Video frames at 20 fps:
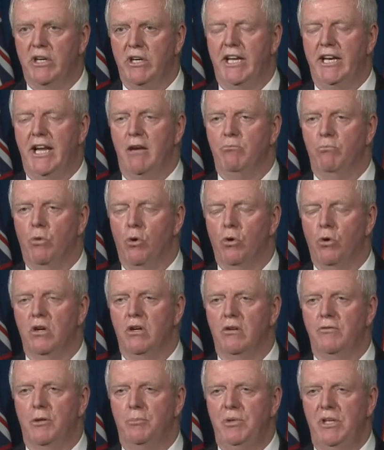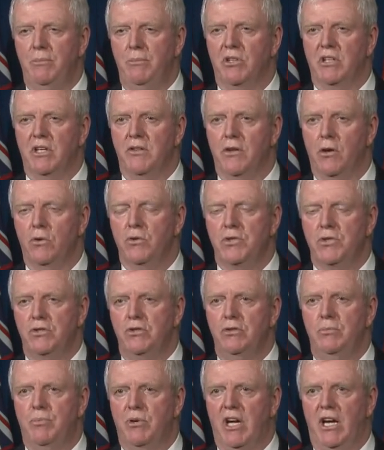we'll get at more of the people in those
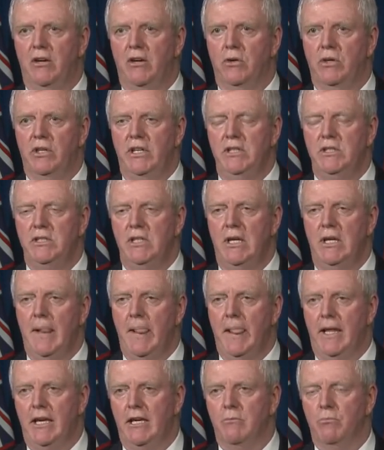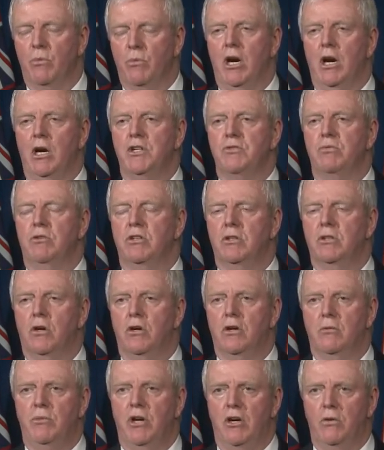two priorities. In March, we'll
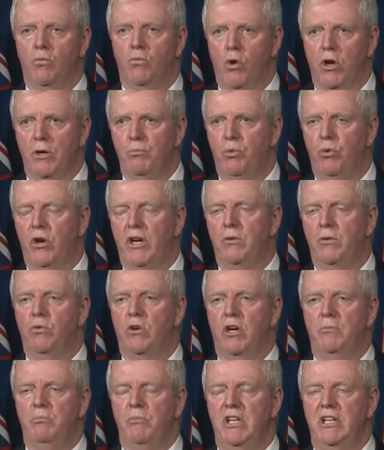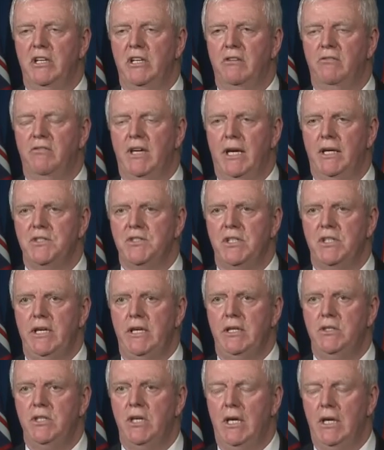go to about 1.1 million
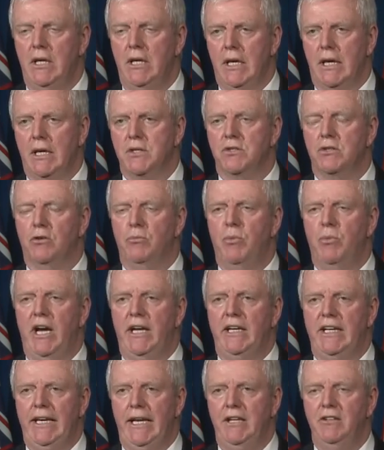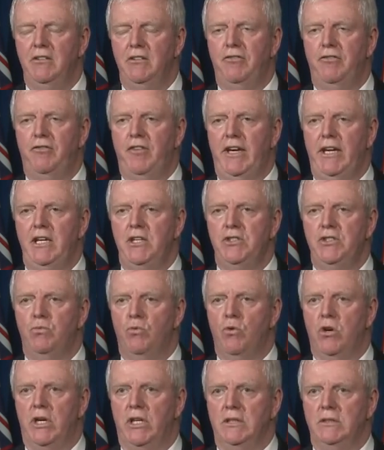vaccines, and so by the end of phase
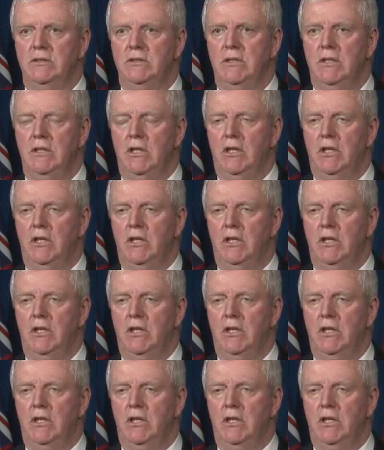one,